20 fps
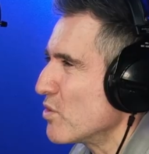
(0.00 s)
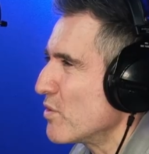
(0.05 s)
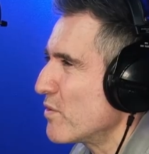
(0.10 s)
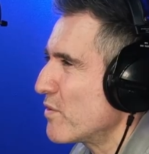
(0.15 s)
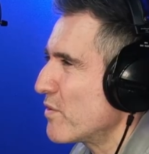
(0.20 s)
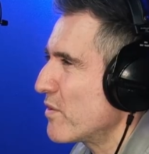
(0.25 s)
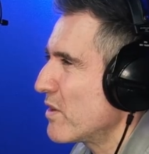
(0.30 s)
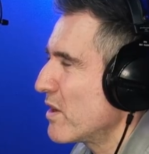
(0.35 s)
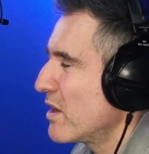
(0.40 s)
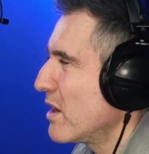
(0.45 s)

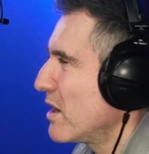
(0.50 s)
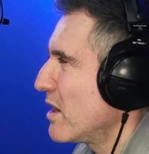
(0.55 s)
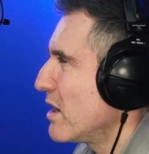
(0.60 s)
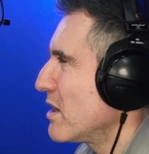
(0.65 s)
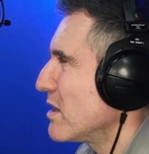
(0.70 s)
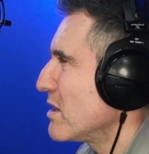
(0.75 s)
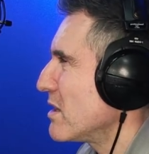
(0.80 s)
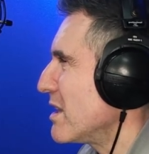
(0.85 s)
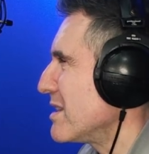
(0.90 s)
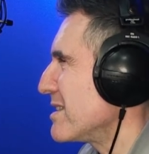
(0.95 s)
of,
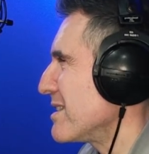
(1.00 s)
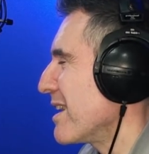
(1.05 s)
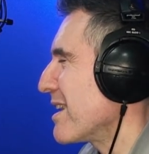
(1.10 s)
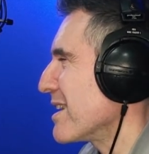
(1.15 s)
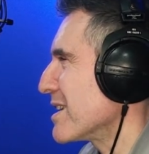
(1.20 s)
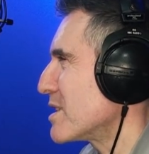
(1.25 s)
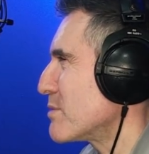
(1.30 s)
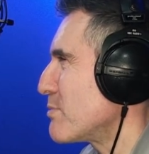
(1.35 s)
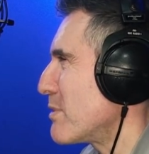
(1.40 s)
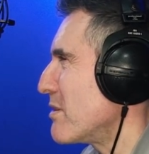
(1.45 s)
it's like
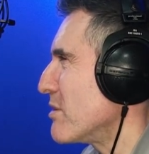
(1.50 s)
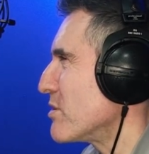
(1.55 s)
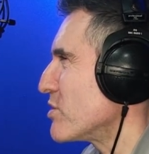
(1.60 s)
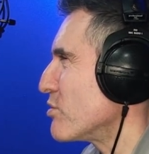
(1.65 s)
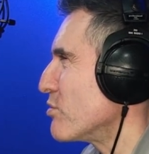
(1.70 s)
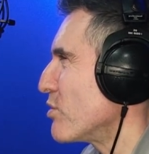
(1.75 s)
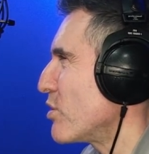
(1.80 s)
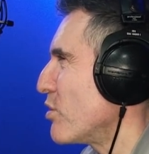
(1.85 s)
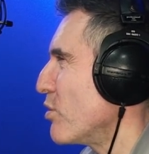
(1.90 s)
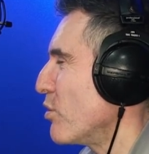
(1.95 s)
a
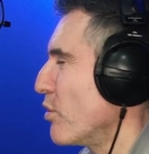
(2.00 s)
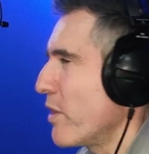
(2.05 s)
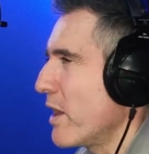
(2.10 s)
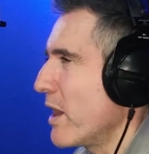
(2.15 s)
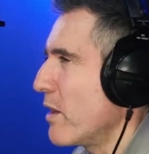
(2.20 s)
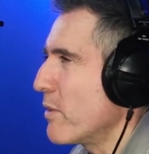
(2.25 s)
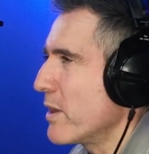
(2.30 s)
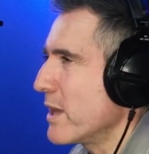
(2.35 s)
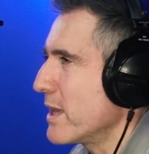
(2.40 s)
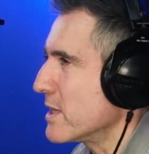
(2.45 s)
spiritual core
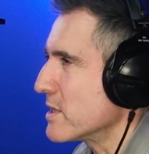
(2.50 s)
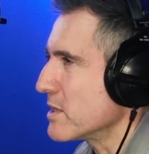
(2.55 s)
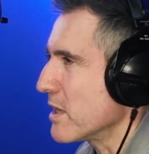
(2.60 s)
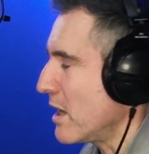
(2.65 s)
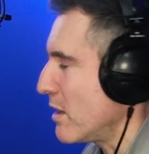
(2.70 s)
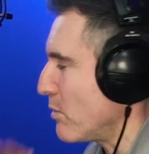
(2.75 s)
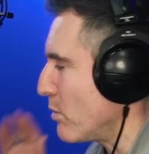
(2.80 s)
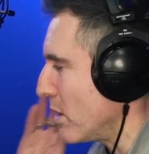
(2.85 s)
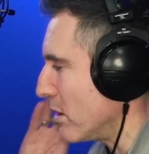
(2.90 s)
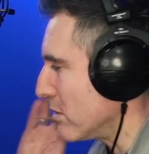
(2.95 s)
there where he's
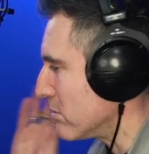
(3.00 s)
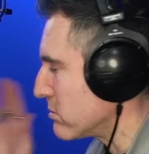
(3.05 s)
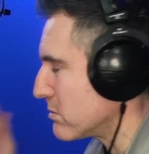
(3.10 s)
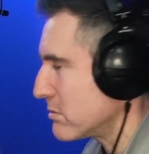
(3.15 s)
like, well,